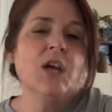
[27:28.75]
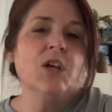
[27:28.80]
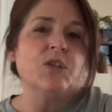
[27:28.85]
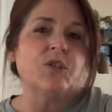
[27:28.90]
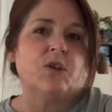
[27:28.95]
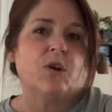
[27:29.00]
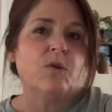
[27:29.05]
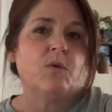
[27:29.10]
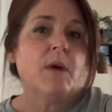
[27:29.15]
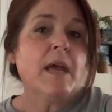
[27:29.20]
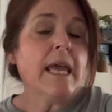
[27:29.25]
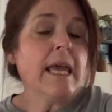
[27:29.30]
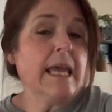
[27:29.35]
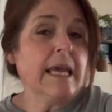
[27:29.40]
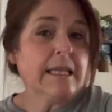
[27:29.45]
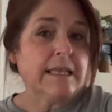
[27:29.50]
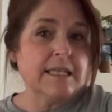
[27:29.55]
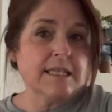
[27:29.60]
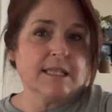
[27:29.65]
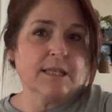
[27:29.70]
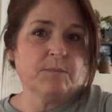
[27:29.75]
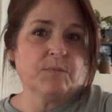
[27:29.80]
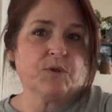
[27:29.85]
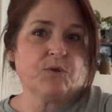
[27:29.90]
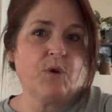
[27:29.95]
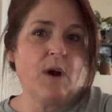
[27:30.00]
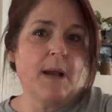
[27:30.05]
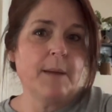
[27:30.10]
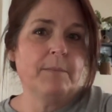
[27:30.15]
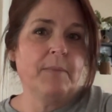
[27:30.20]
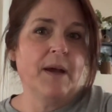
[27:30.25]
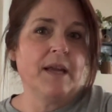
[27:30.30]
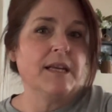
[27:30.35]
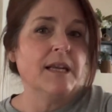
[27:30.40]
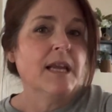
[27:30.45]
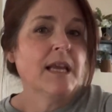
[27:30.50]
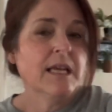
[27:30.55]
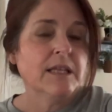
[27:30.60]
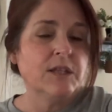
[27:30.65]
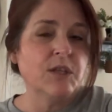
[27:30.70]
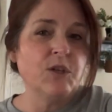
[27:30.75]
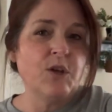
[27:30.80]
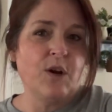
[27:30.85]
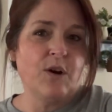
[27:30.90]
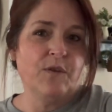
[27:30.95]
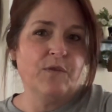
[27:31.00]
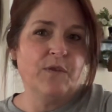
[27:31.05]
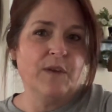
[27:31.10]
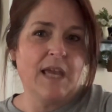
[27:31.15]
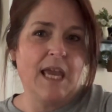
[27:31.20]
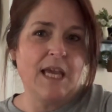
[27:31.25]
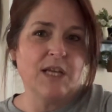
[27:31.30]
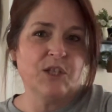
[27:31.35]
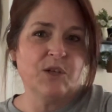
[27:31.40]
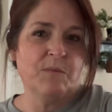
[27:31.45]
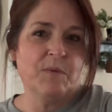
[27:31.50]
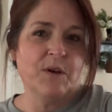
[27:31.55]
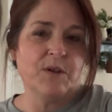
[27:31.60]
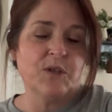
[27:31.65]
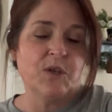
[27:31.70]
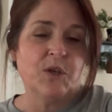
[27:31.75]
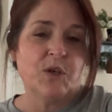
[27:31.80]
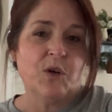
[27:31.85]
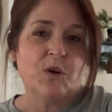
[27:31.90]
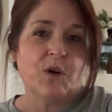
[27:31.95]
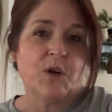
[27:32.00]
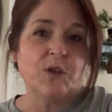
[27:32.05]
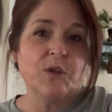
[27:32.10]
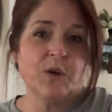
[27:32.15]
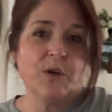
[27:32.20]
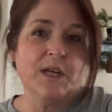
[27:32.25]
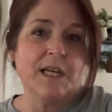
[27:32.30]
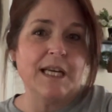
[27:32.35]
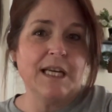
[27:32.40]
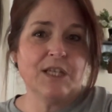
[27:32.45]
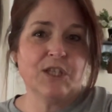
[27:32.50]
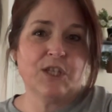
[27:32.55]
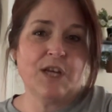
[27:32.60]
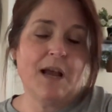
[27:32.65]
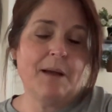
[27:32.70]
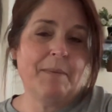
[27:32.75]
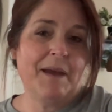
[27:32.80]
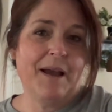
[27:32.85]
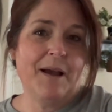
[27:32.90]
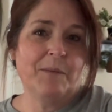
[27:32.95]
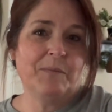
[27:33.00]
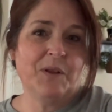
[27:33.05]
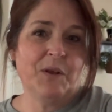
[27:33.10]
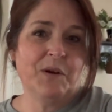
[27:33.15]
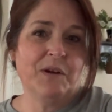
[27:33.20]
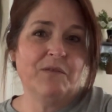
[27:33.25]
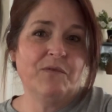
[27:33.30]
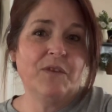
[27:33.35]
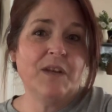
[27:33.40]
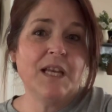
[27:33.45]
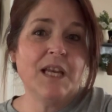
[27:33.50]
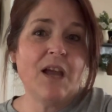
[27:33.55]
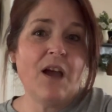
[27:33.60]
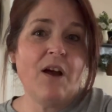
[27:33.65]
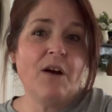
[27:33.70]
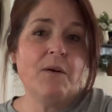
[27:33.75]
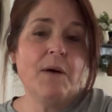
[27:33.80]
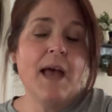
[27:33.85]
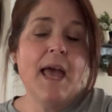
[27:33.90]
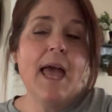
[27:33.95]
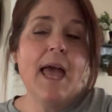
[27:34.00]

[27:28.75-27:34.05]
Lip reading: So hit the subscribe button, hit the notification bell so you're alerted each time I upload a video,